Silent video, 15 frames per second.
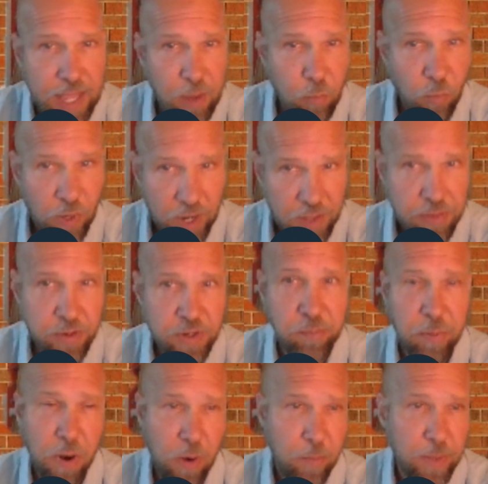When other
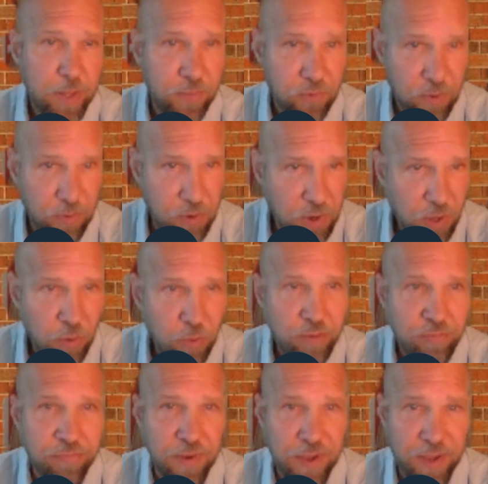departments are
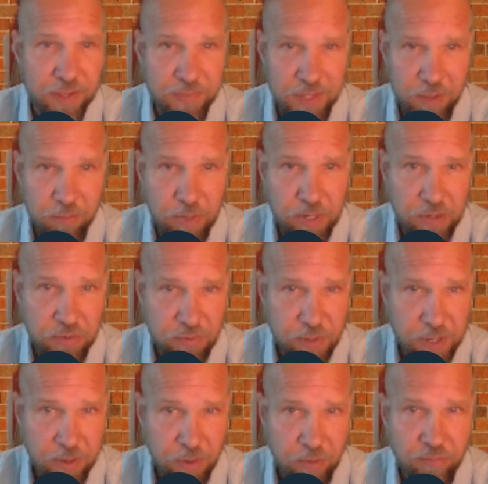notifying the
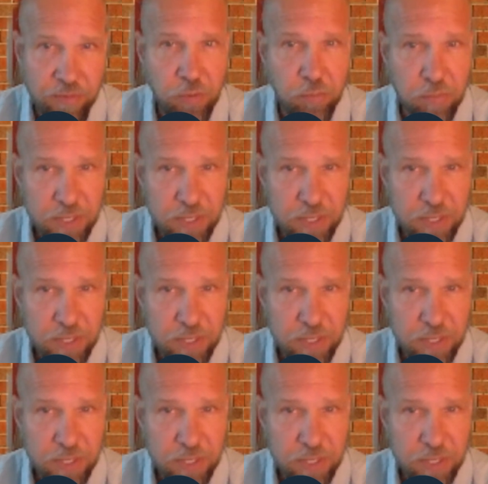administrator of new